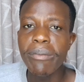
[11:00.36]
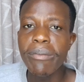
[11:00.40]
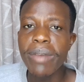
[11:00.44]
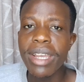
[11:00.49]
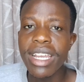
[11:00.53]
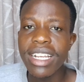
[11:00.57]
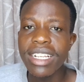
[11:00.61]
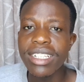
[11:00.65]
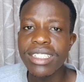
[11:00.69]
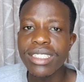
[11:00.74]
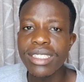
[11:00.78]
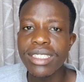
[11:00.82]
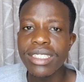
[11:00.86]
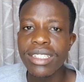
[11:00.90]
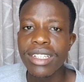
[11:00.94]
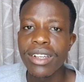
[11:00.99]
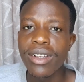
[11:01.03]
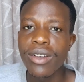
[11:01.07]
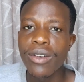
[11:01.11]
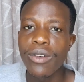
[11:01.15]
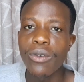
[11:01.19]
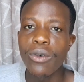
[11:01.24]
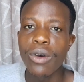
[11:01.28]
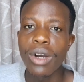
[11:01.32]
beings
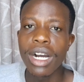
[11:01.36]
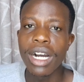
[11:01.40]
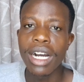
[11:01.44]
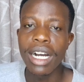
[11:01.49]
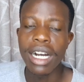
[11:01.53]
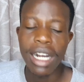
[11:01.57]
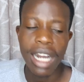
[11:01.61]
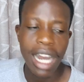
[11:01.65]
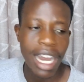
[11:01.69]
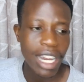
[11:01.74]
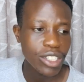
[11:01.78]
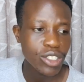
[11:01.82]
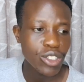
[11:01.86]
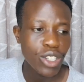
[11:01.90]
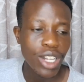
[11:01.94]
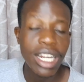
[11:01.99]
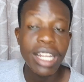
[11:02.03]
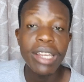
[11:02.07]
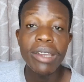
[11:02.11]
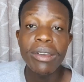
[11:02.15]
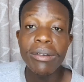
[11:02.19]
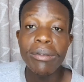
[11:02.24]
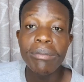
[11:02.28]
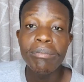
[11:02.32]
were
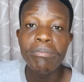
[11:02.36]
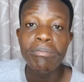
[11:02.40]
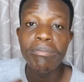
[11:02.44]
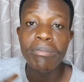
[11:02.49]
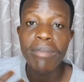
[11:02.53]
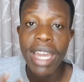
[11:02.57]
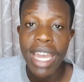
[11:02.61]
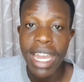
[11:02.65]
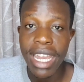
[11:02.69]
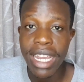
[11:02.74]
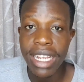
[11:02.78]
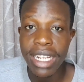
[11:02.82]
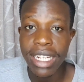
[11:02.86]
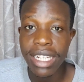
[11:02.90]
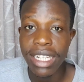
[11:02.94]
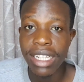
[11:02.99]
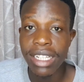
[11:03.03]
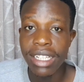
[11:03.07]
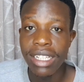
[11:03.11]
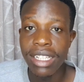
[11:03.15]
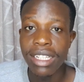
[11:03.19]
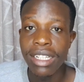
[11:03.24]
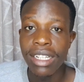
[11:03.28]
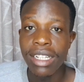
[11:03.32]
actually made
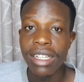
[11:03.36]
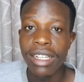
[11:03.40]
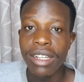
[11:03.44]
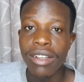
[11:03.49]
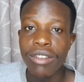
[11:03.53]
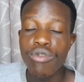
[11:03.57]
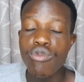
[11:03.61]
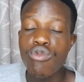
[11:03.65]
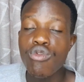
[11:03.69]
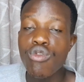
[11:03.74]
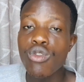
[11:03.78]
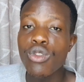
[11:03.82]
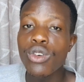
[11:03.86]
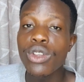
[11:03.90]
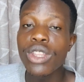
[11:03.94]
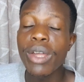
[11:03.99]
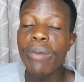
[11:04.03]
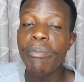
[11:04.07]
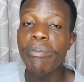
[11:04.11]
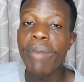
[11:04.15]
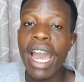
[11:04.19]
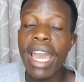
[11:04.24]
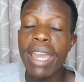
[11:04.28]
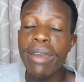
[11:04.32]
through the
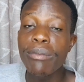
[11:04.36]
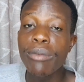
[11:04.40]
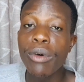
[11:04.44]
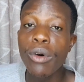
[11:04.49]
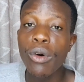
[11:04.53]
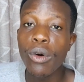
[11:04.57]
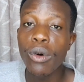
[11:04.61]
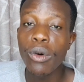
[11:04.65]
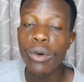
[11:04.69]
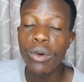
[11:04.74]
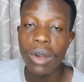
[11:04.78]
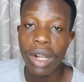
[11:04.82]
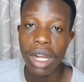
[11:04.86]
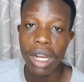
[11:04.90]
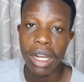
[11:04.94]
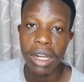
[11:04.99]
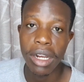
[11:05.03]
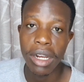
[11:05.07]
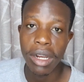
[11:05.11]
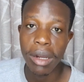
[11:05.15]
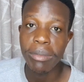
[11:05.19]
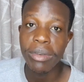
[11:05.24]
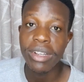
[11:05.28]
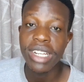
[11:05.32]
Bible
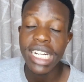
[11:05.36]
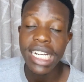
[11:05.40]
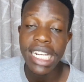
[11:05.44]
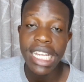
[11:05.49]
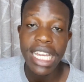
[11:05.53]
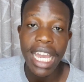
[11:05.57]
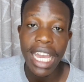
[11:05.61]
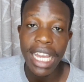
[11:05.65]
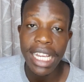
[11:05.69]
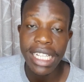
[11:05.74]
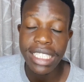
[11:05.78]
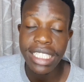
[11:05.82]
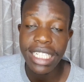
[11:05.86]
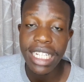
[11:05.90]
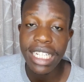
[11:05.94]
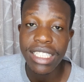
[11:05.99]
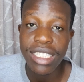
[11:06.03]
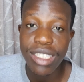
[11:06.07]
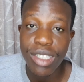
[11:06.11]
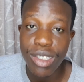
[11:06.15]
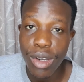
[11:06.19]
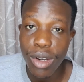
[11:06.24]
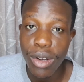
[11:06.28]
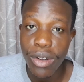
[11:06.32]
creation
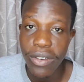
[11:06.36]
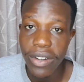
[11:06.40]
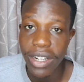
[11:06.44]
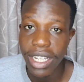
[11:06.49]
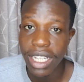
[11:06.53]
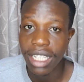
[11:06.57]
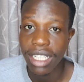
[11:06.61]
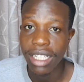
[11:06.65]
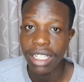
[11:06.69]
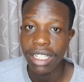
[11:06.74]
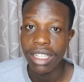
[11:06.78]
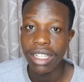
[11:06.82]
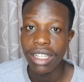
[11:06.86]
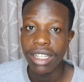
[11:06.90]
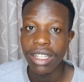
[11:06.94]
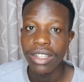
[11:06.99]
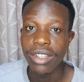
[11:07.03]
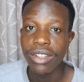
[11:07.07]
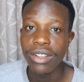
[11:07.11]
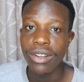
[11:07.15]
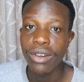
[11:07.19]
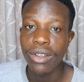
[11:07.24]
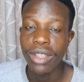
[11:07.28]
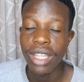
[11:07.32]
story,
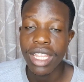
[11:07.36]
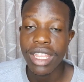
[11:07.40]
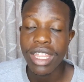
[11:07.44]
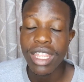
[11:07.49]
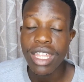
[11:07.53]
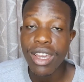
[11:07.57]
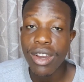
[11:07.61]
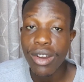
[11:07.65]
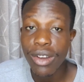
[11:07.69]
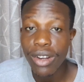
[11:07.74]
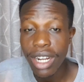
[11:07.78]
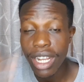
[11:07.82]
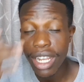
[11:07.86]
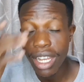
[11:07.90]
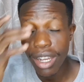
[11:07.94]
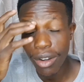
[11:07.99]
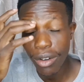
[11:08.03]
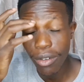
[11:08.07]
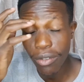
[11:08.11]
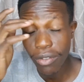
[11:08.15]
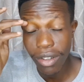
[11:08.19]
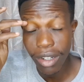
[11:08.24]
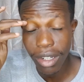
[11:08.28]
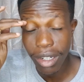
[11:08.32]
the theory
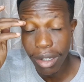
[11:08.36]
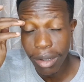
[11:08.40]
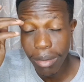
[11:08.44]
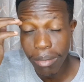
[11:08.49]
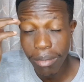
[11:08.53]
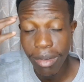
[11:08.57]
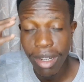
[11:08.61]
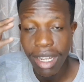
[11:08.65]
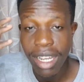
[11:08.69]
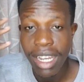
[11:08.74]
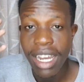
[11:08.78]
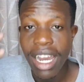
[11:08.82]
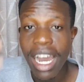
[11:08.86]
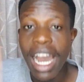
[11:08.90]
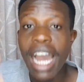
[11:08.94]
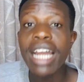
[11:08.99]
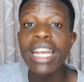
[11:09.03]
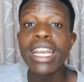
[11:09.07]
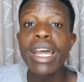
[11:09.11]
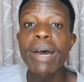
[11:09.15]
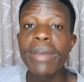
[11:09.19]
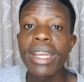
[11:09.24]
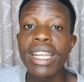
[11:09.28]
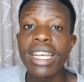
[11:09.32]
of
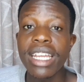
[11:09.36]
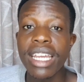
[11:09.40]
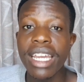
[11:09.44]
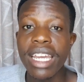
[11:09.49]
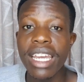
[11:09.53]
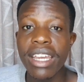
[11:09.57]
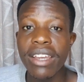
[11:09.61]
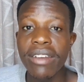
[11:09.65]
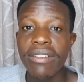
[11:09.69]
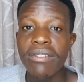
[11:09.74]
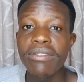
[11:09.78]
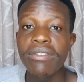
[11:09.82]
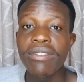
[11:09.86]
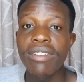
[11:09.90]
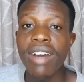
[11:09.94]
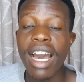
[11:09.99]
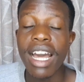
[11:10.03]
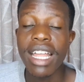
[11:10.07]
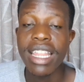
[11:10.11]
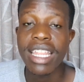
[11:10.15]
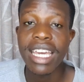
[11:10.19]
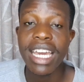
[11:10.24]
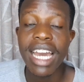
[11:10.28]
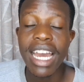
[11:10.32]
Adam and Eve
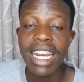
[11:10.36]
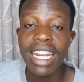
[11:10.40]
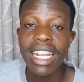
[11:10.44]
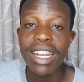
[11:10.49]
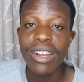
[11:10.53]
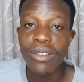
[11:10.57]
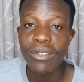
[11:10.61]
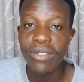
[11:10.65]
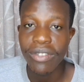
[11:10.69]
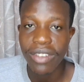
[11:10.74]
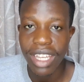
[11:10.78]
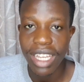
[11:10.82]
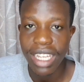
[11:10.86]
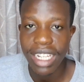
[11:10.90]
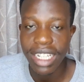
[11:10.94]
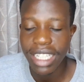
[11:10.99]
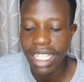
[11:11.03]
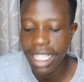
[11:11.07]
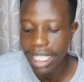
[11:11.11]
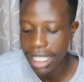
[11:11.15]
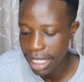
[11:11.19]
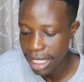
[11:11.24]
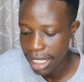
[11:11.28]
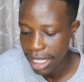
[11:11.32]
at the Garden of
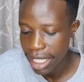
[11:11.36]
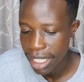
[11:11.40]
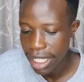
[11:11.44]
Eden.